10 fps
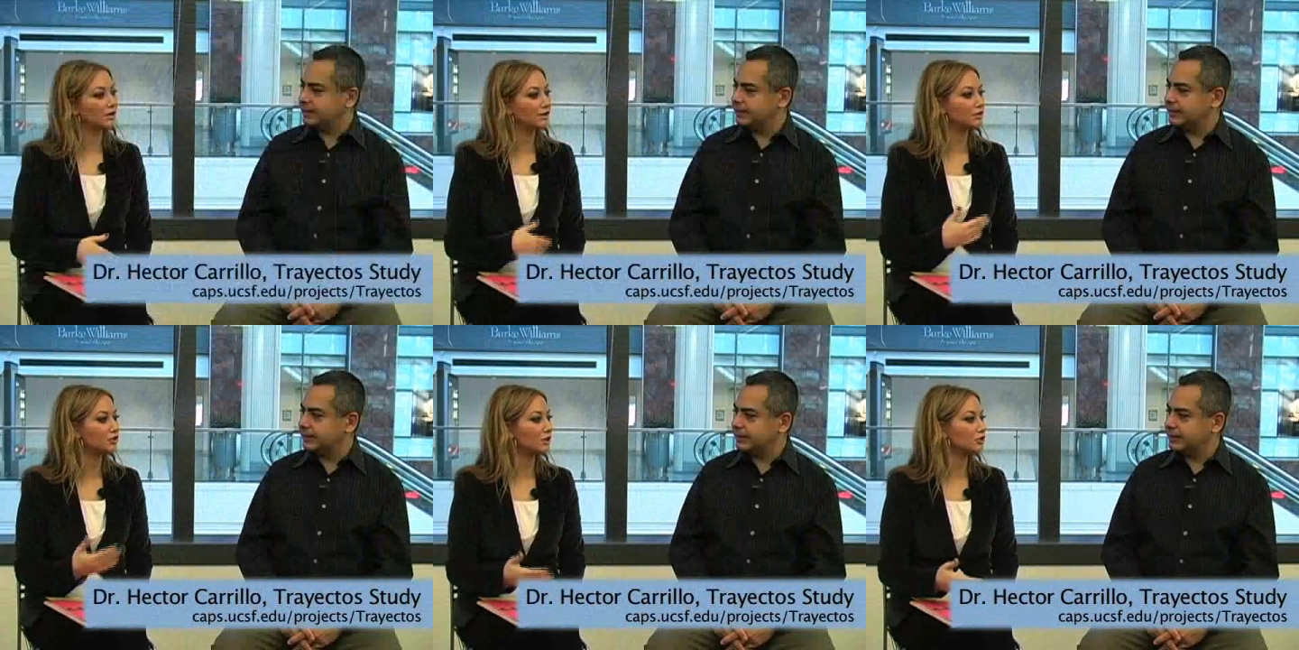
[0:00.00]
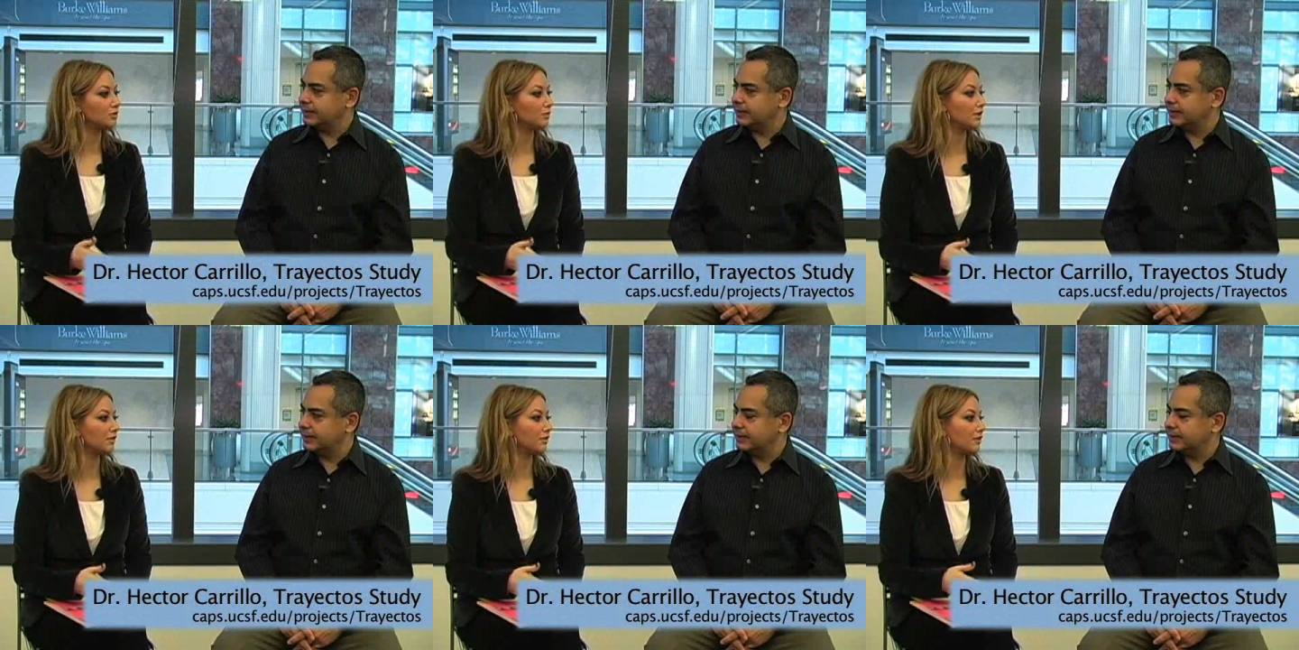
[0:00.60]
Speaker 1: in conjunction
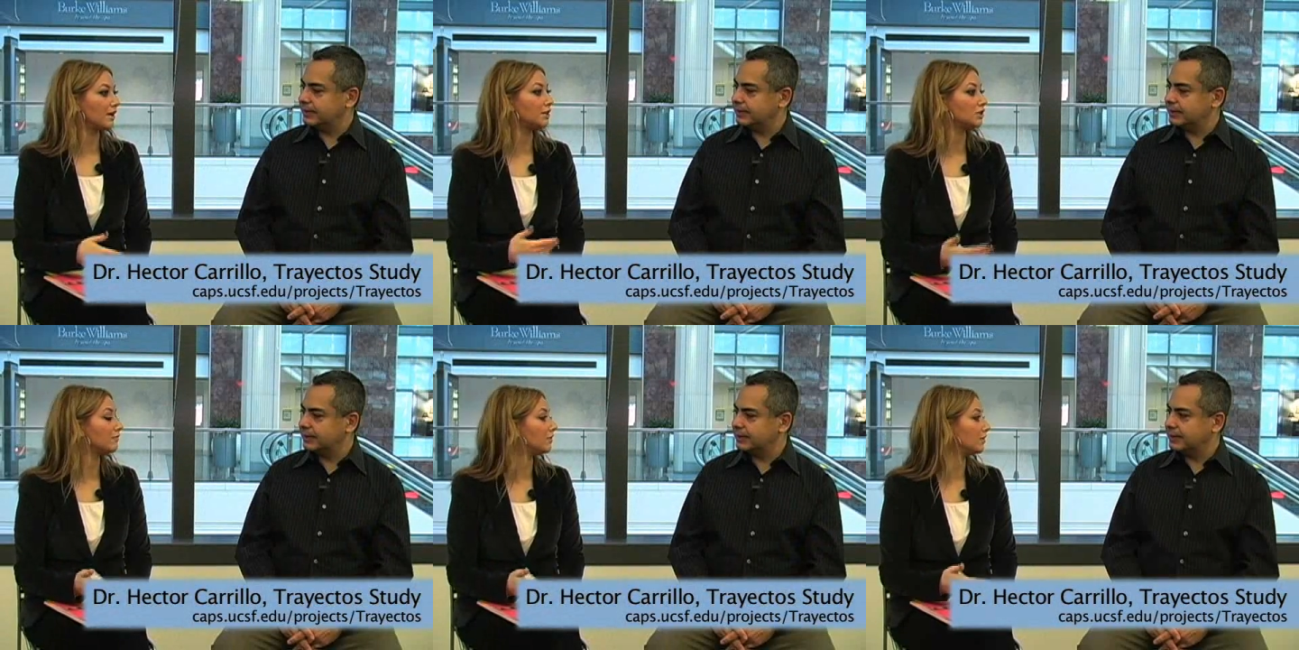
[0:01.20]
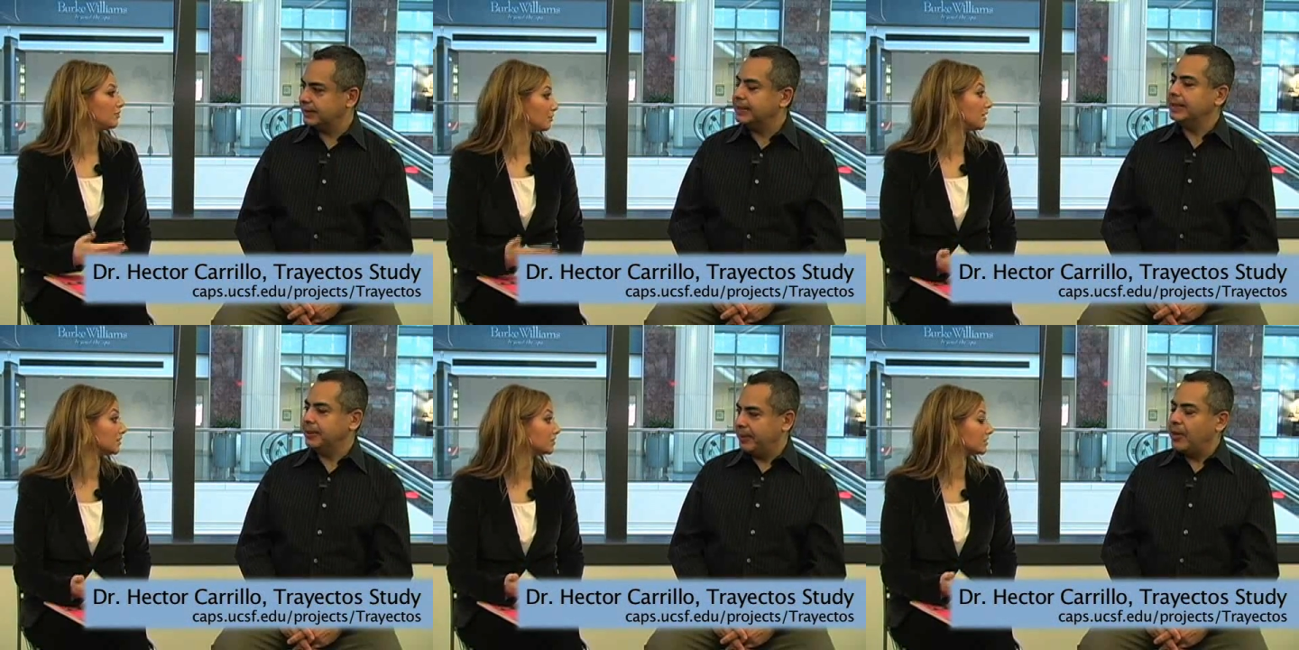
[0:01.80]
with their HIV
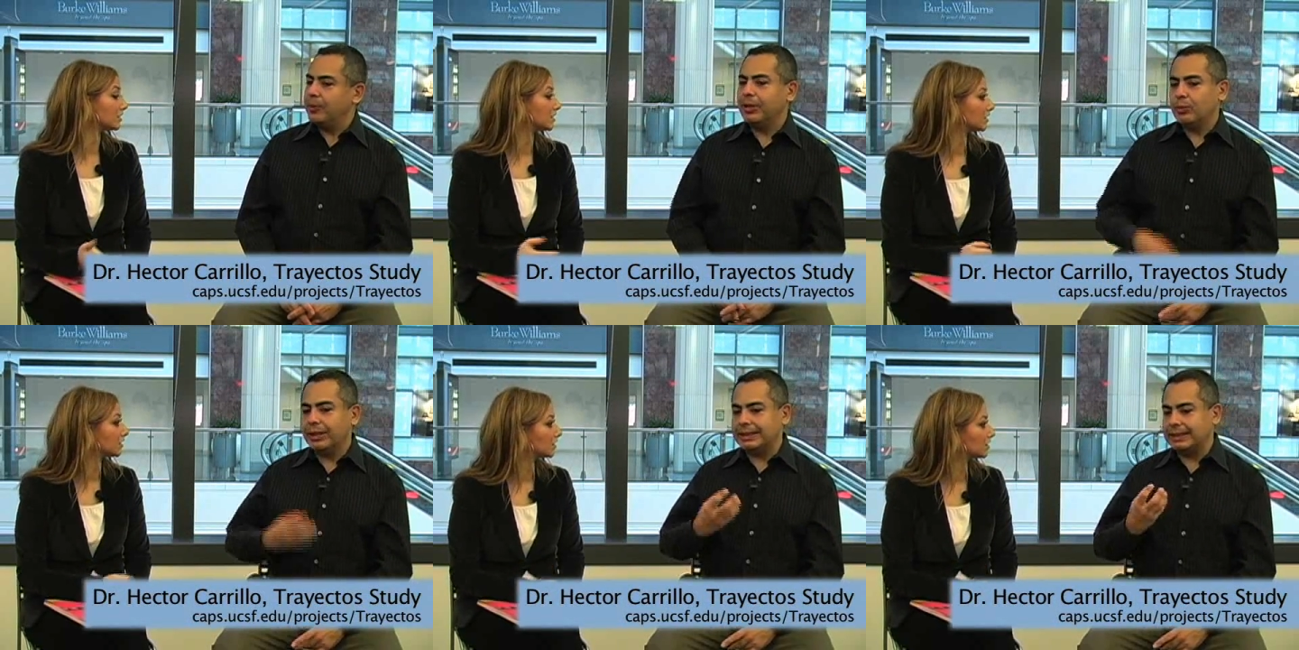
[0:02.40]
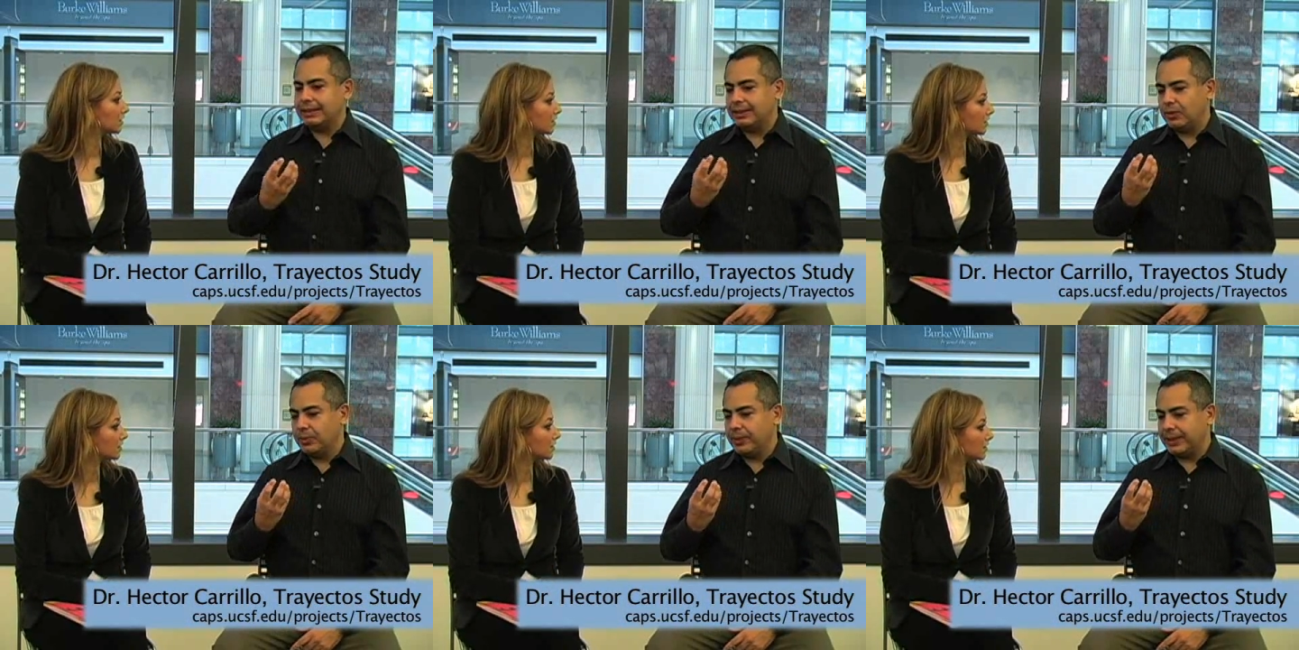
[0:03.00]
risk?
Speaker 2: Well, what, uh,
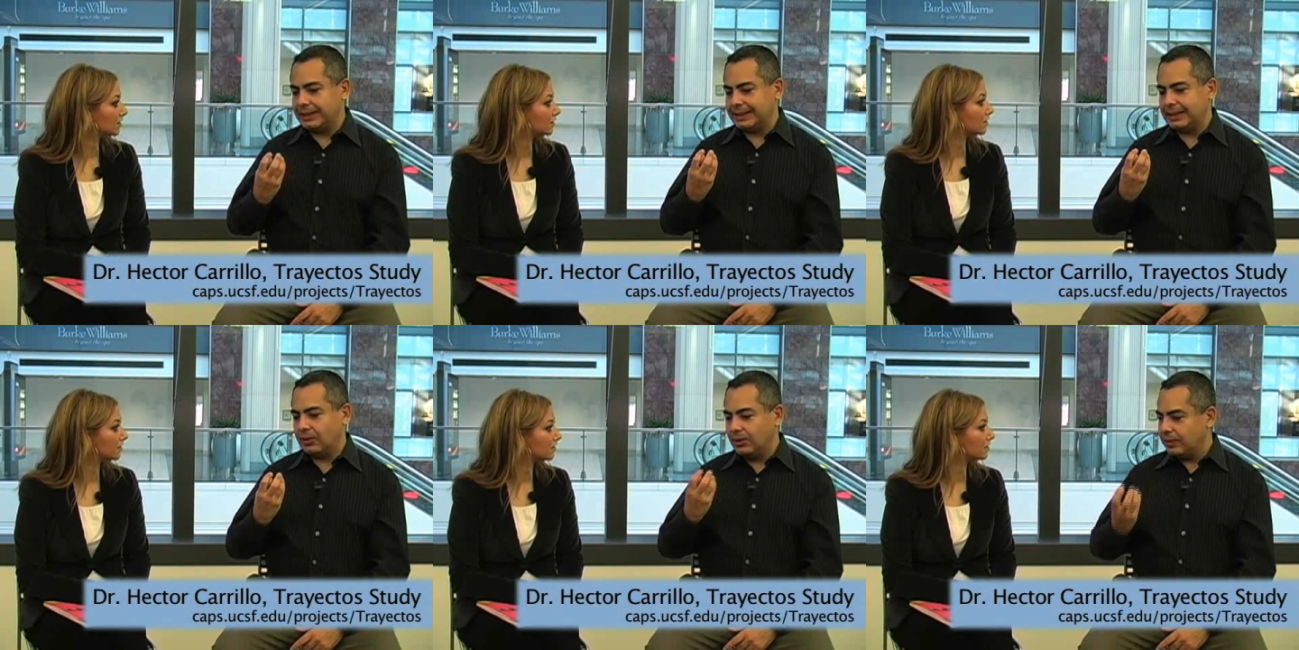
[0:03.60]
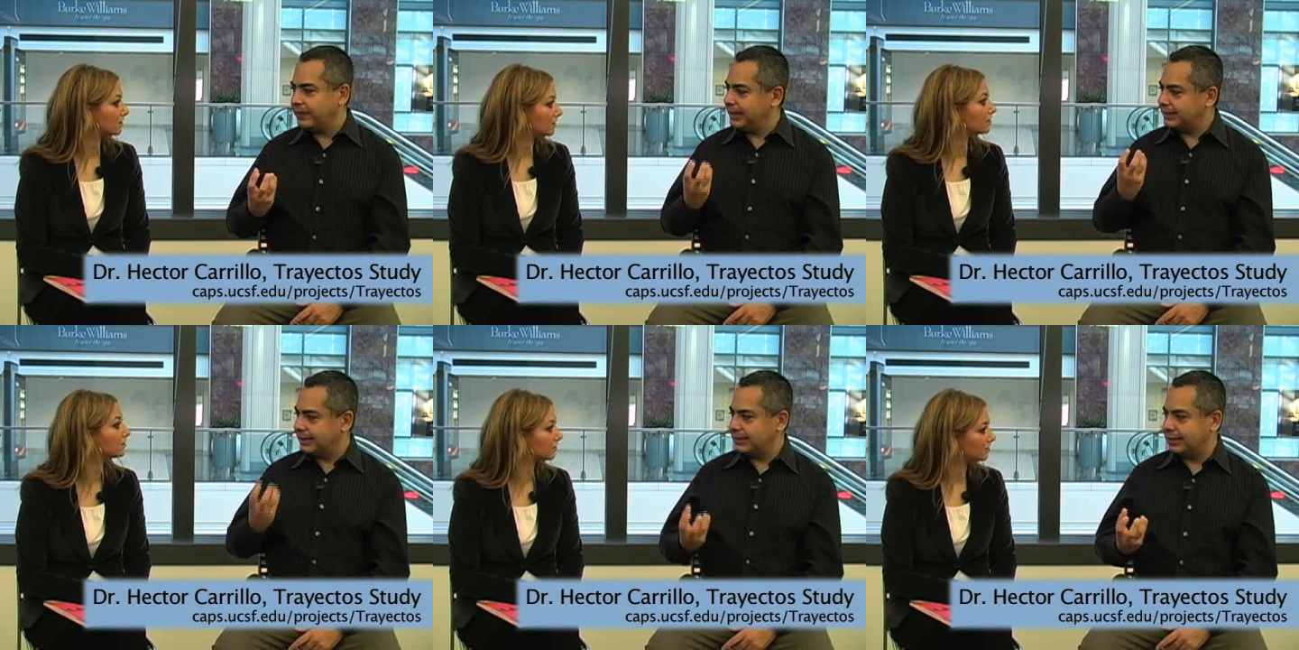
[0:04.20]
what uh, all of
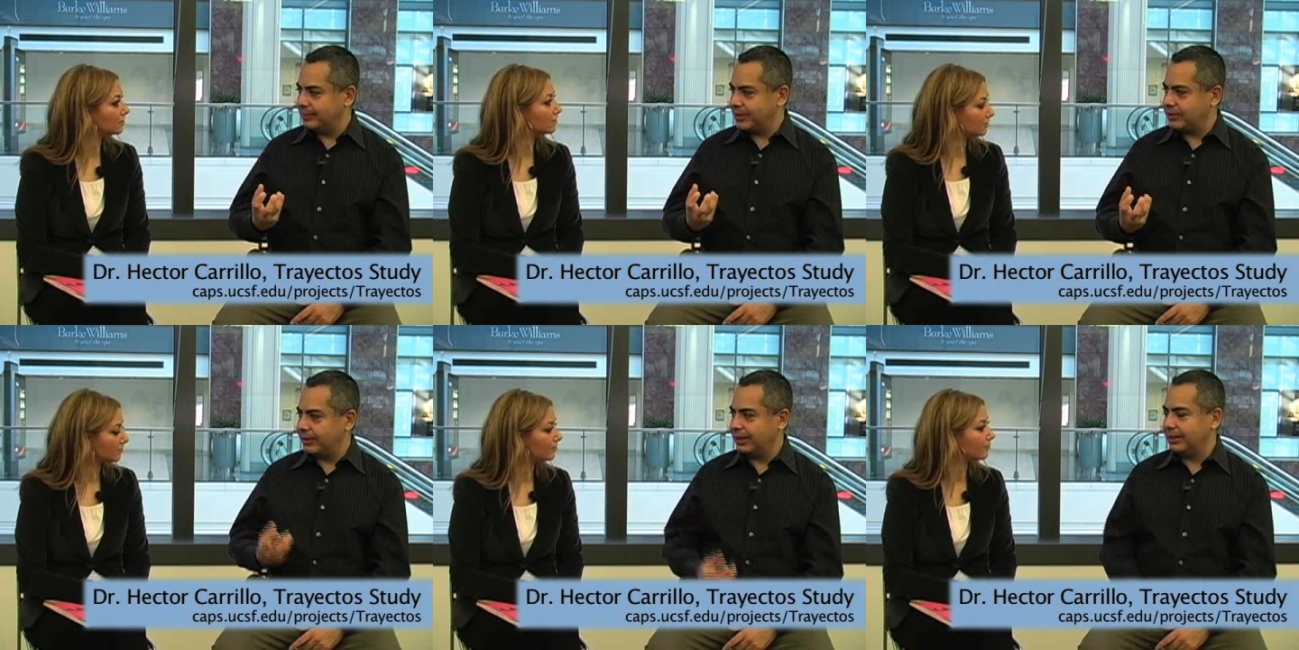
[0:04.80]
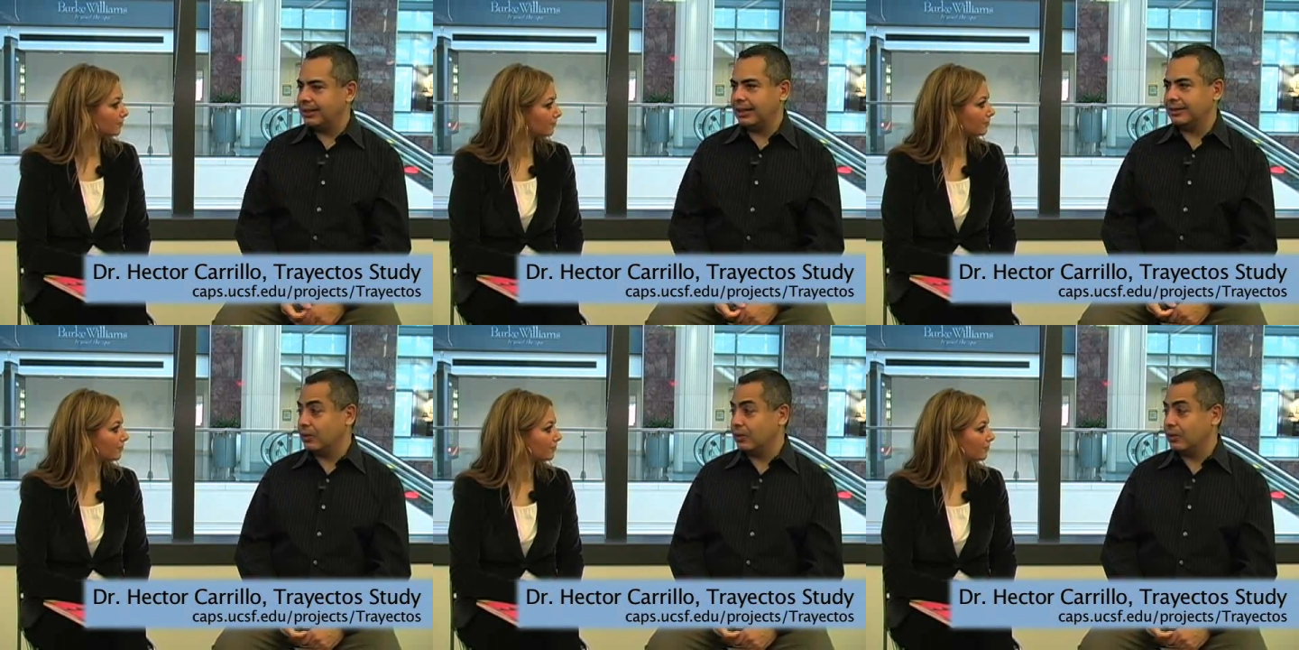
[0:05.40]
this has demonstrated and